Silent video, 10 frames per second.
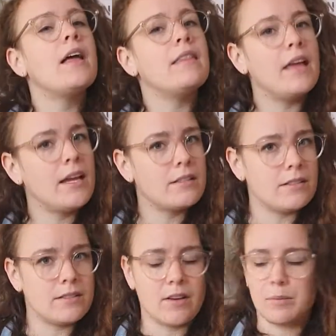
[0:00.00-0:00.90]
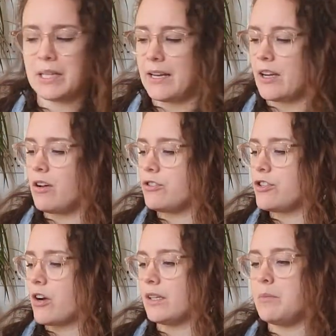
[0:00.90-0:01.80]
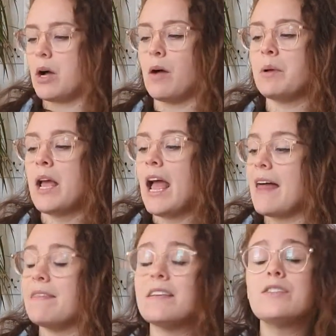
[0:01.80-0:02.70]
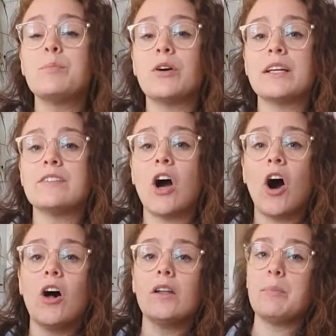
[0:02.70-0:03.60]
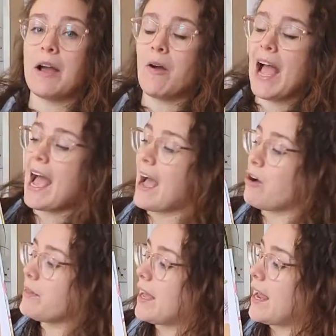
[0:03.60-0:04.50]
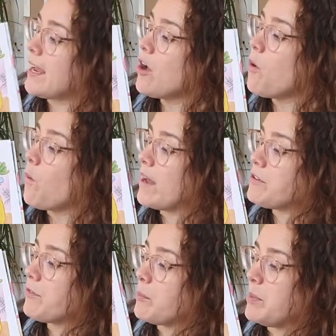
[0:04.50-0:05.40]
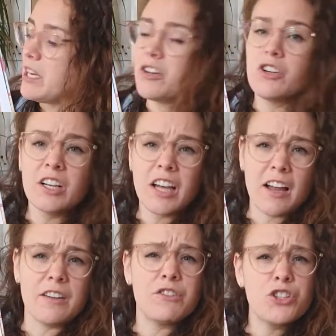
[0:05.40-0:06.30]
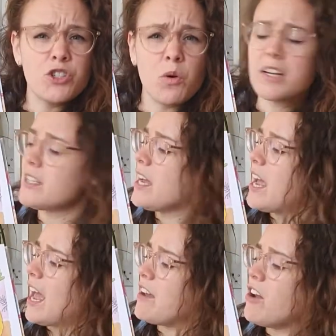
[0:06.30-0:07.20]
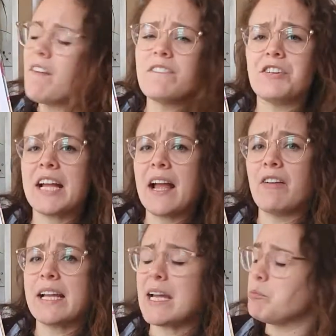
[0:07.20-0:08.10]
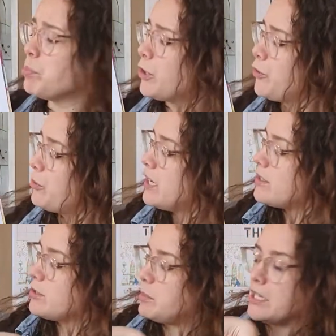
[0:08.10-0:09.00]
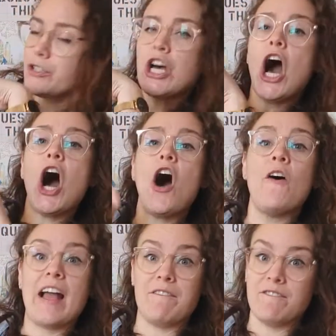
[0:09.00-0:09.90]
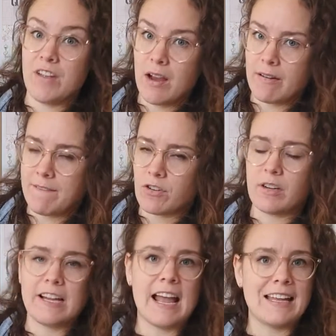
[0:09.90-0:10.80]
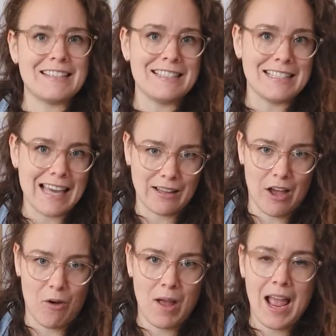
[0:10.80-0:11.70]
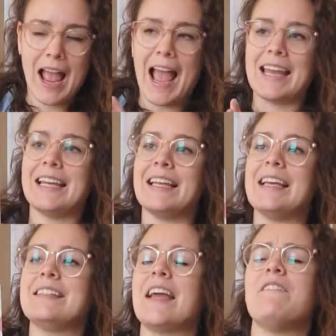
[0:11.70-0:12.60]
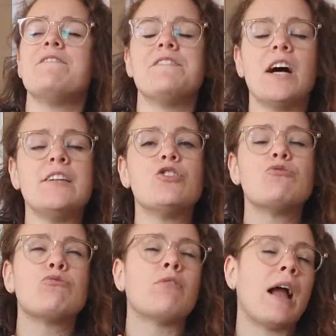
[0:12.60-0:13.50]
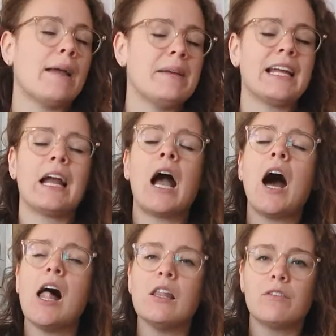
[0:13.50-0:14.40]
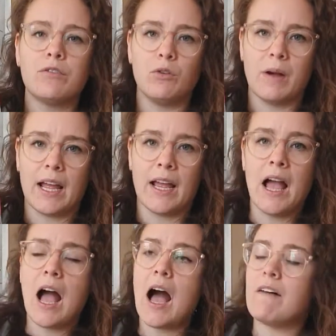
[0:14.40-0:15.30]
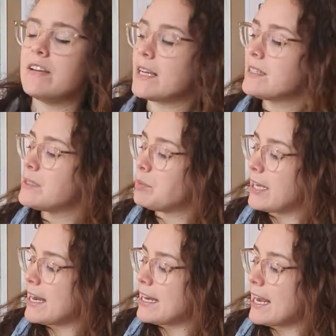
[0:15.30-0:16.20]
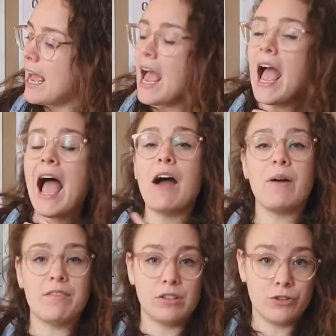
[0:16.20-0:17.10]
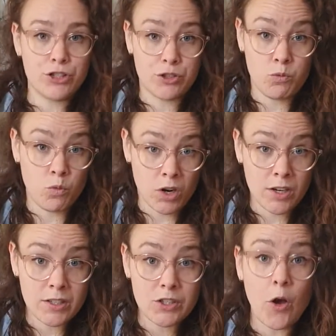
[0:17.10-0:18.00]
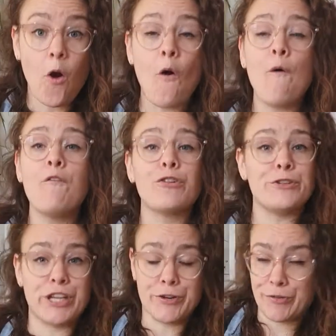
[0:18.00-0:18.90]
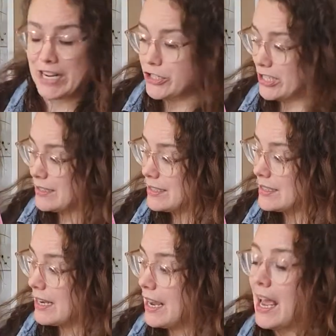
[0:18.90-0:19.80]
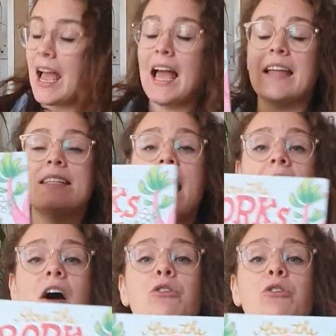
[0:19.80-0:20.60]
They exist on a planet called Charlie Bob. And this book is all about how they went from being kind of short and not very hairy and blue to being tall and very furry and yellow. And it is a fun, rhyming, colorful way of explaining how evolution works over generations and how